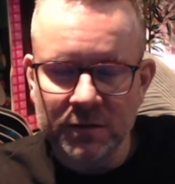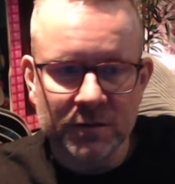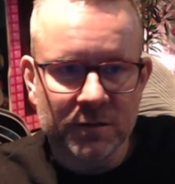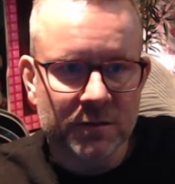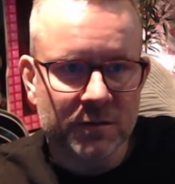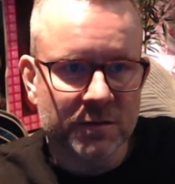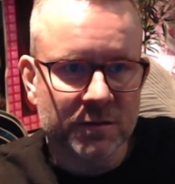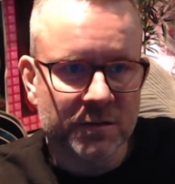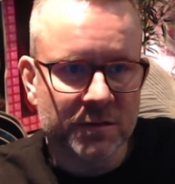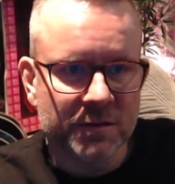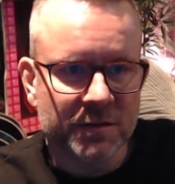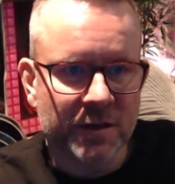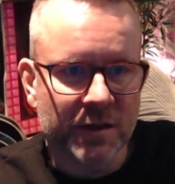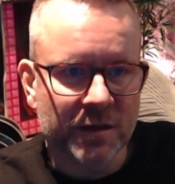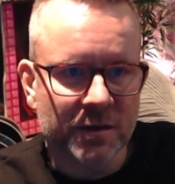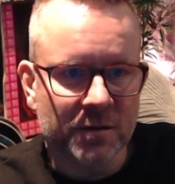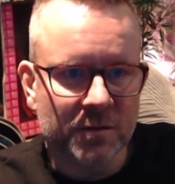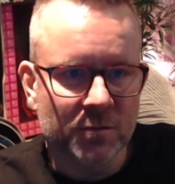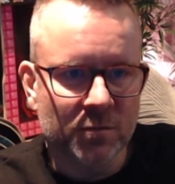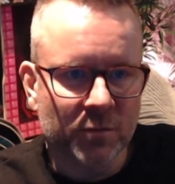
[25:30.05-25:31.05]
So
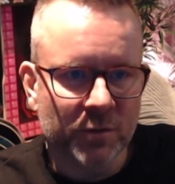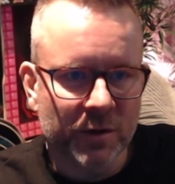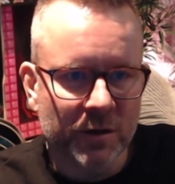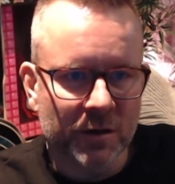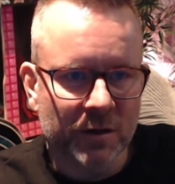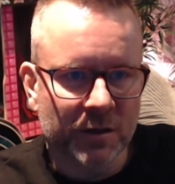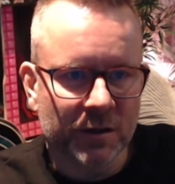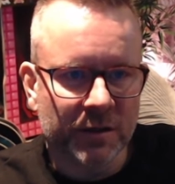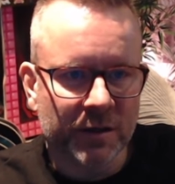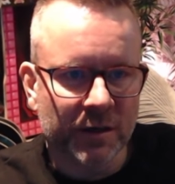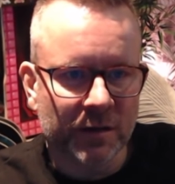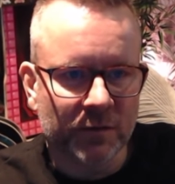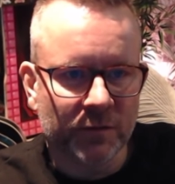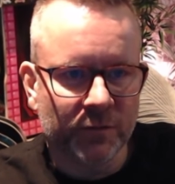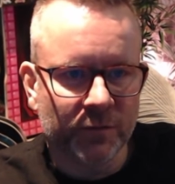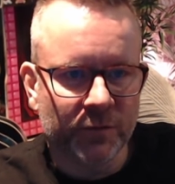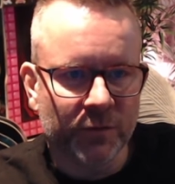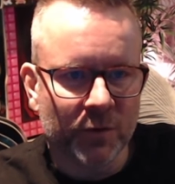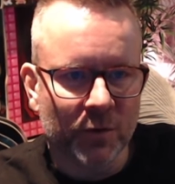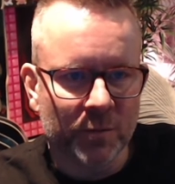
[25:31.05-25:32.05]
instead, we're gonna get
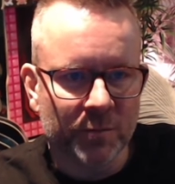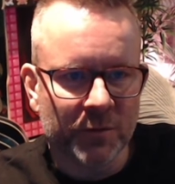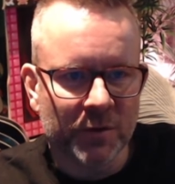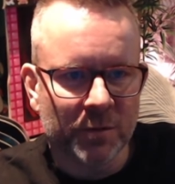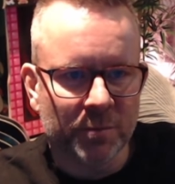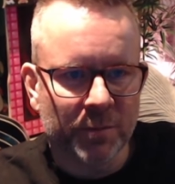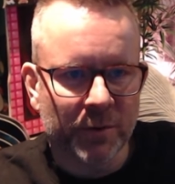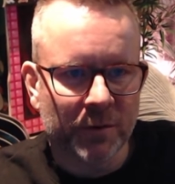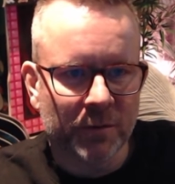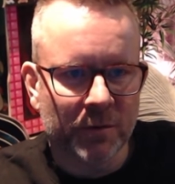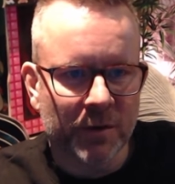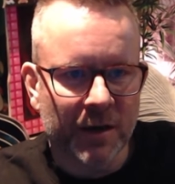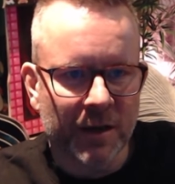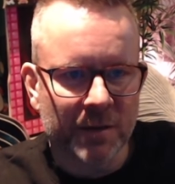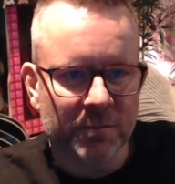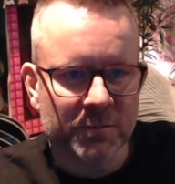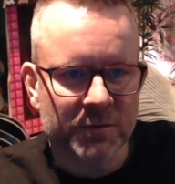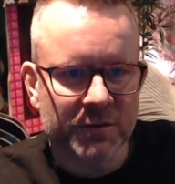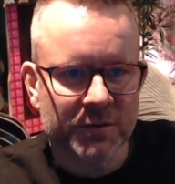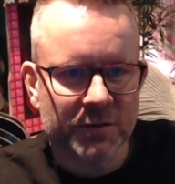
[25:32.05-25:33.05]
from the
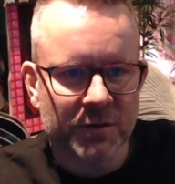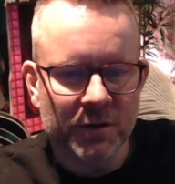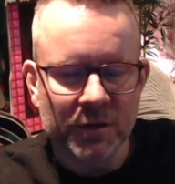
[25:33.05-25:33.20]
params,